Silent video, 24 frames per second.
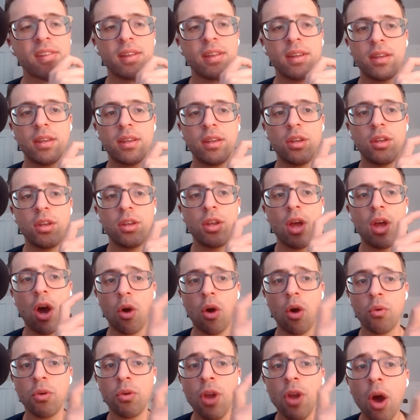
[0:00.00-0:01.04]
and
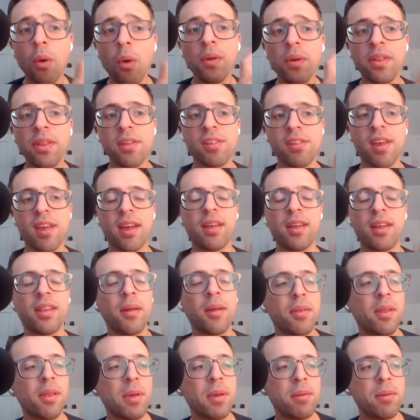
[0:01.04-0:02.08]
no no in the sense
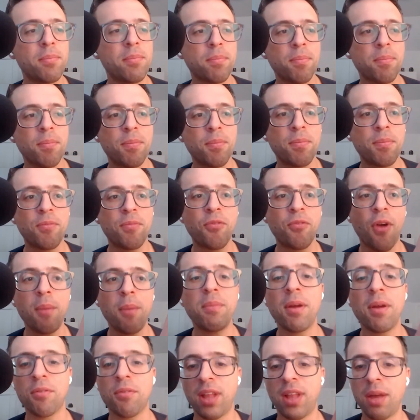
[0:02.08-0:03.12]
let, let me frame
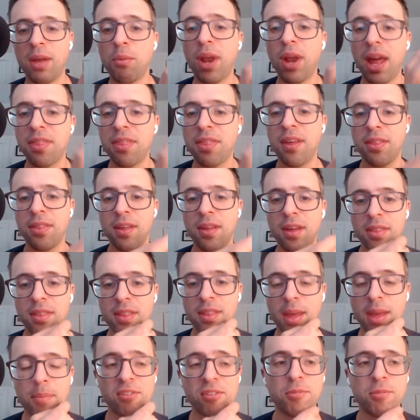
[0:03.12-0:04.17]
differently what I think the,
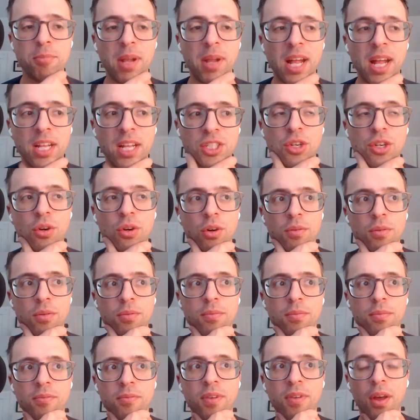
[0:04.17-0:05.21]
the epistemological
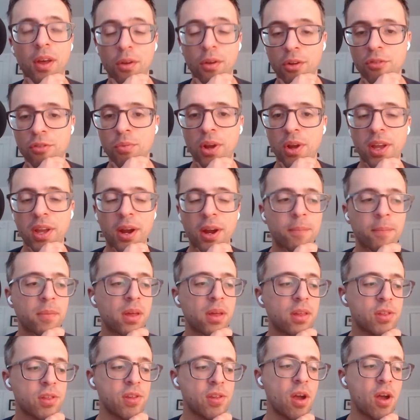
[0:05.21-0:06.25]
failures were here.
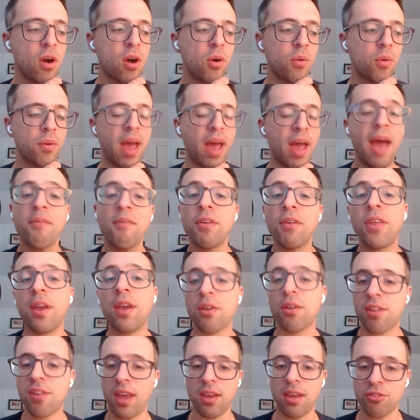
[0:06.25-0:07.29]
So everything
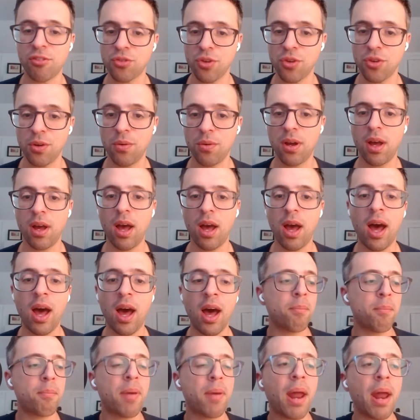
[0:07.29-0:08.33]
you're saying is true.
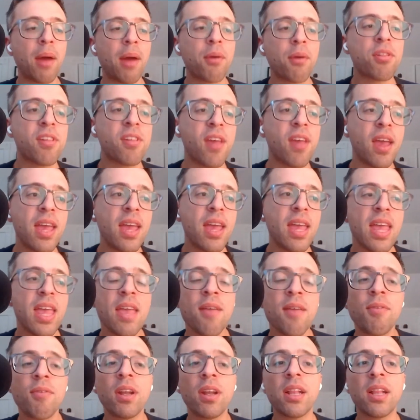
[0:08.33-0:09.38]
Um, but I would say
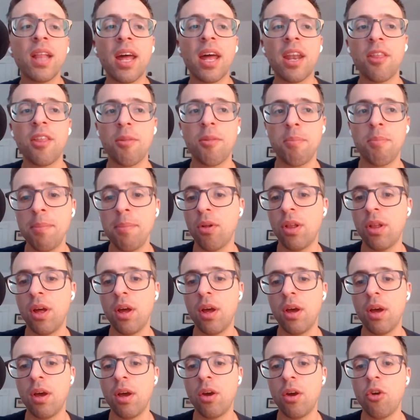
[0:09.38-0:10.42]
even a lot of the people
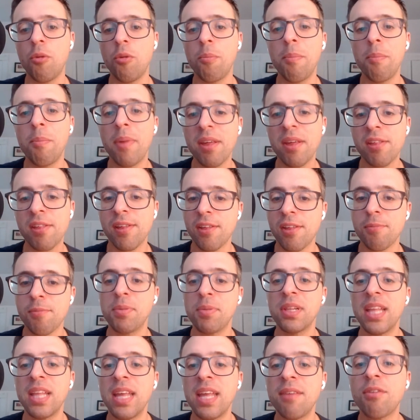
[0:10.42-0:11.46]
who missed this
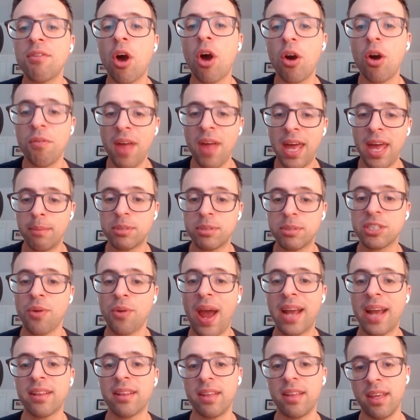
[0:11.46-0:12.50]
believed all that
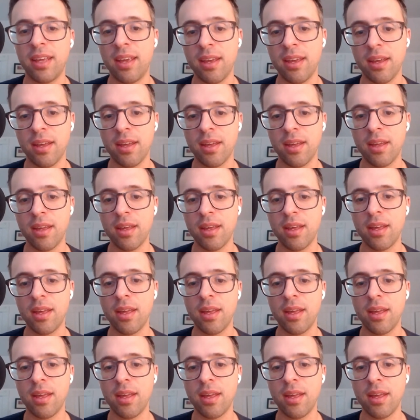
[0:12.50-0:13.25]
abstractly. Hmm.